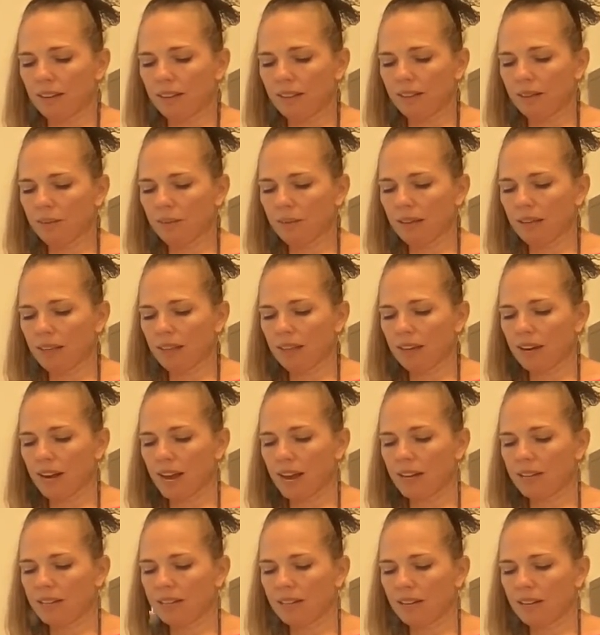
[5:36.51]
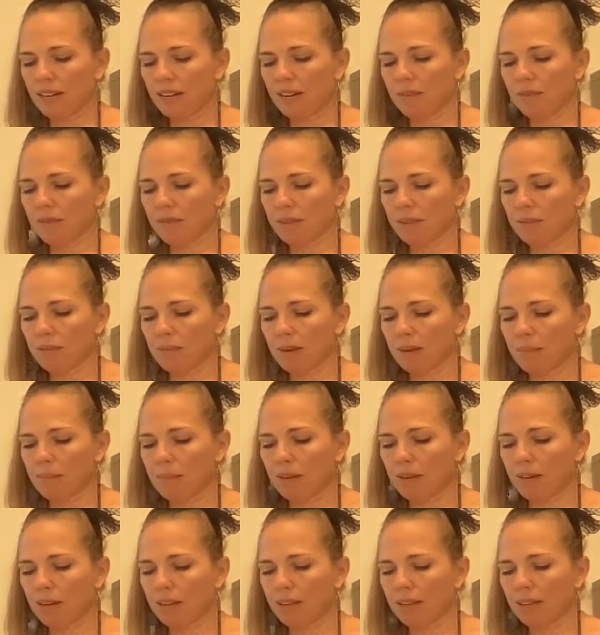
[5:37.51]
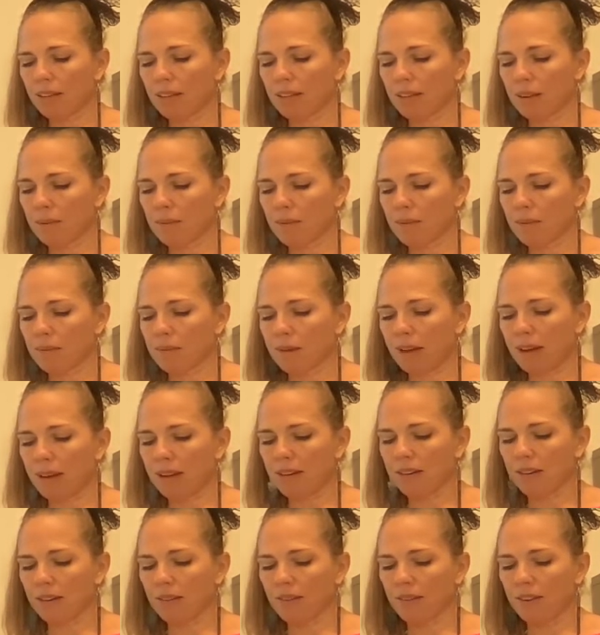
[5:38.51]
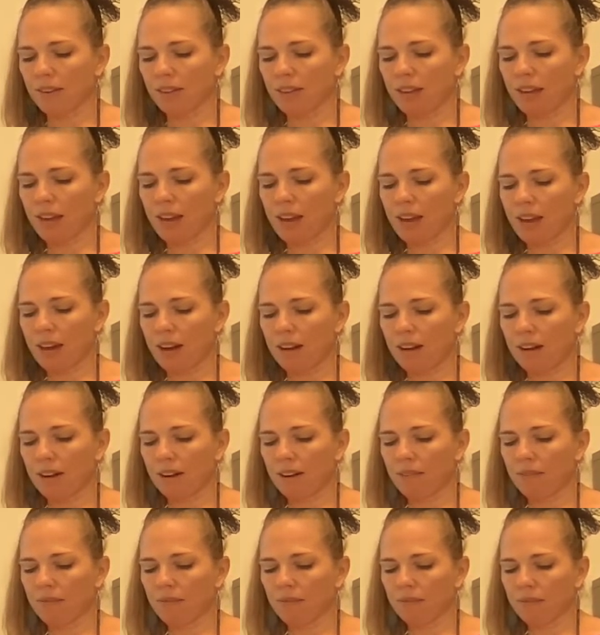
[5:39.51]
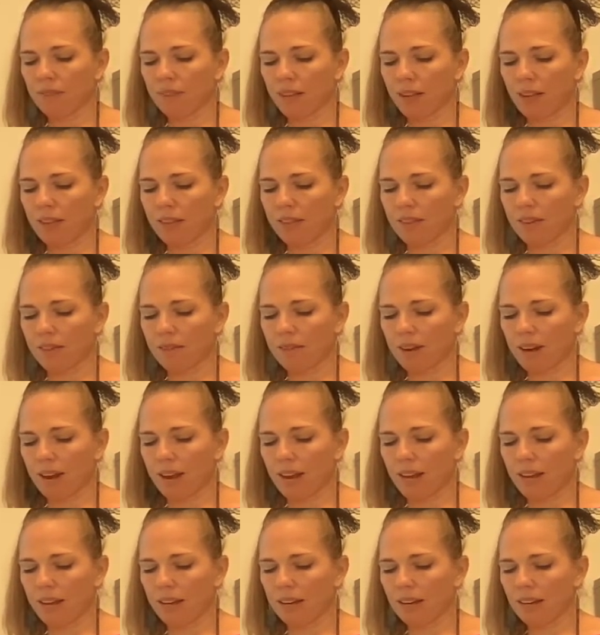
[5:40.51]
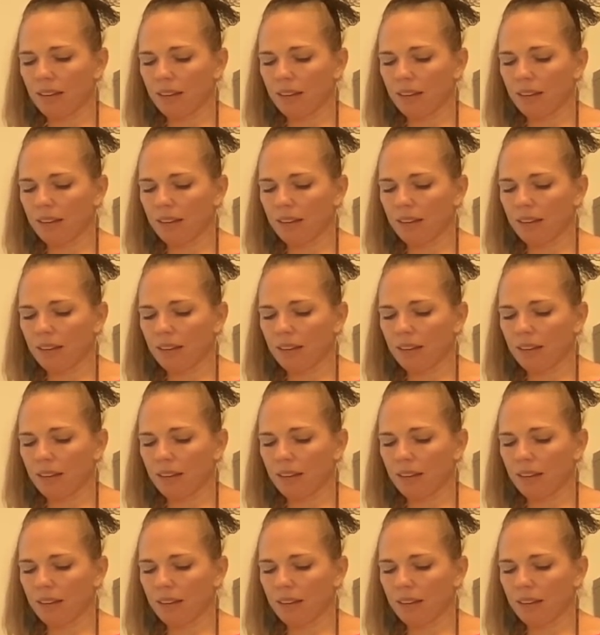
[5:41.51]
The way that I did it was by putting the double bond over there on the right.